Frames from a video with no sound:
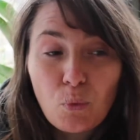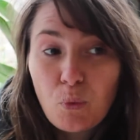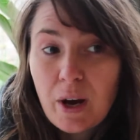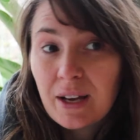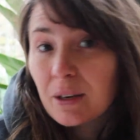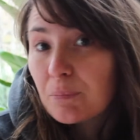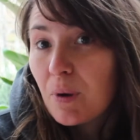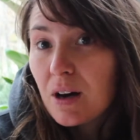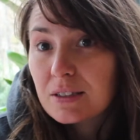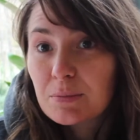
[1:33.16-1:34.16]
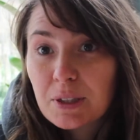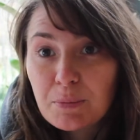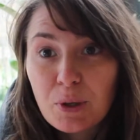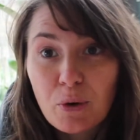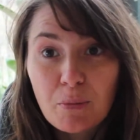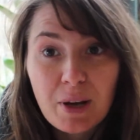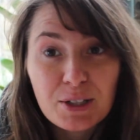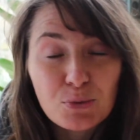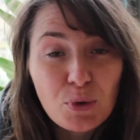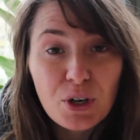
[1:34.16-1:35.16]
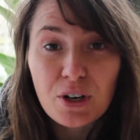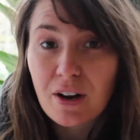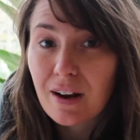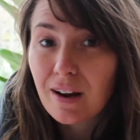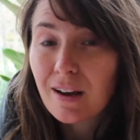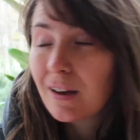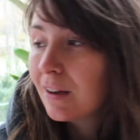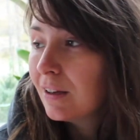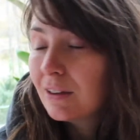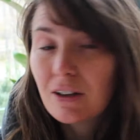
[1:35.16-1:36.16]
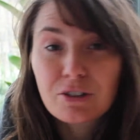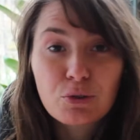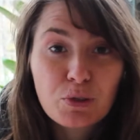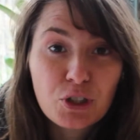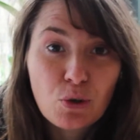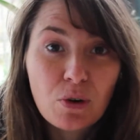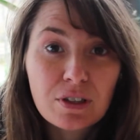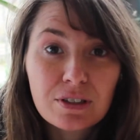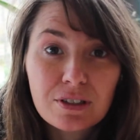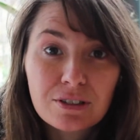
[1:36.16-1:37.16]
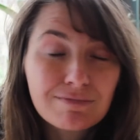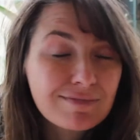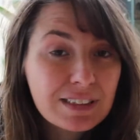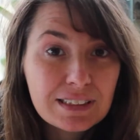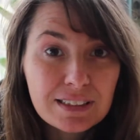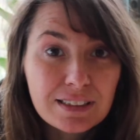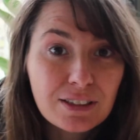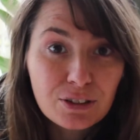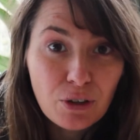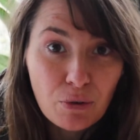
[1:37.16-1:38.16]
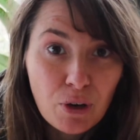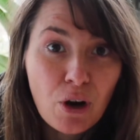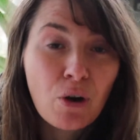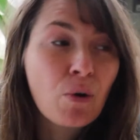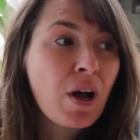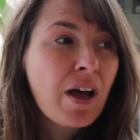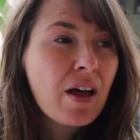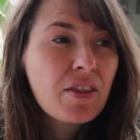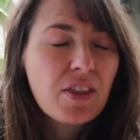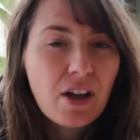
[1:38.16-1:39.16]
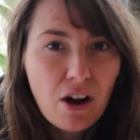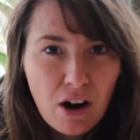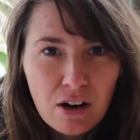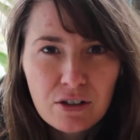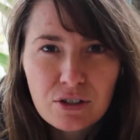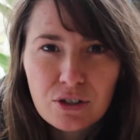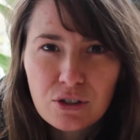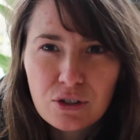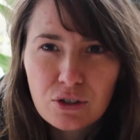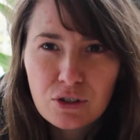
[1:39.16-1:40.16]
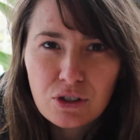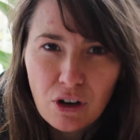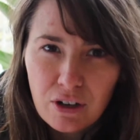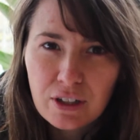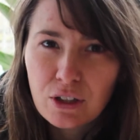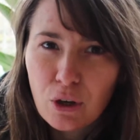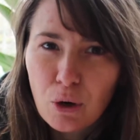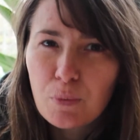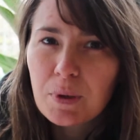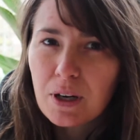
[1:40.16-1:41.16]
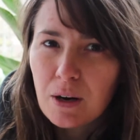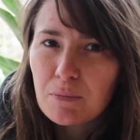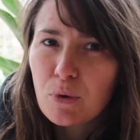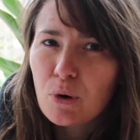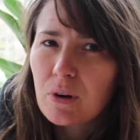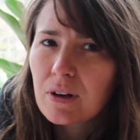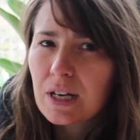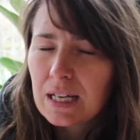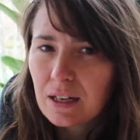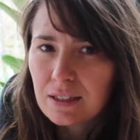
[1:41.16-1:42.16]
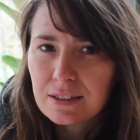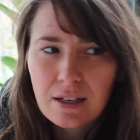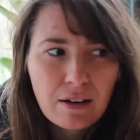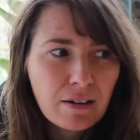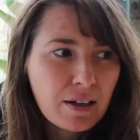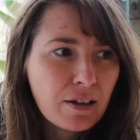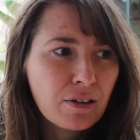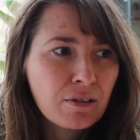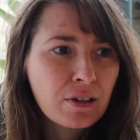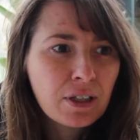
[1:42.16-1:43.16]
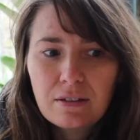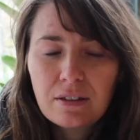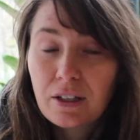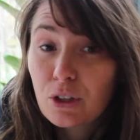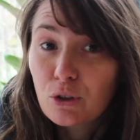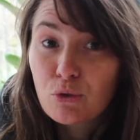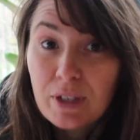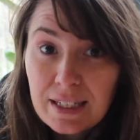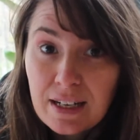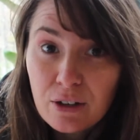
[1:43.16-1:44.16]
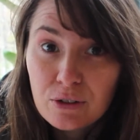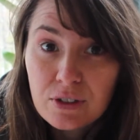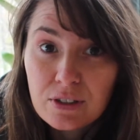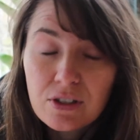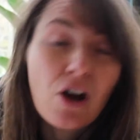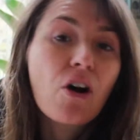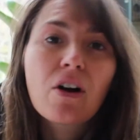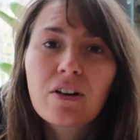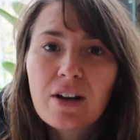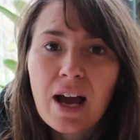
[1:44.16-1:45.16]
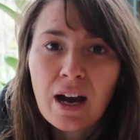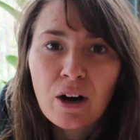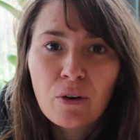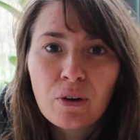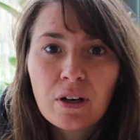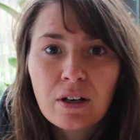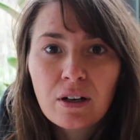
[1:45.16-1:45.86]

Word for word: when possibly be going back to work. Long story short, still don't know. They are starting to open up more in Ontario. Like, greenhouses are now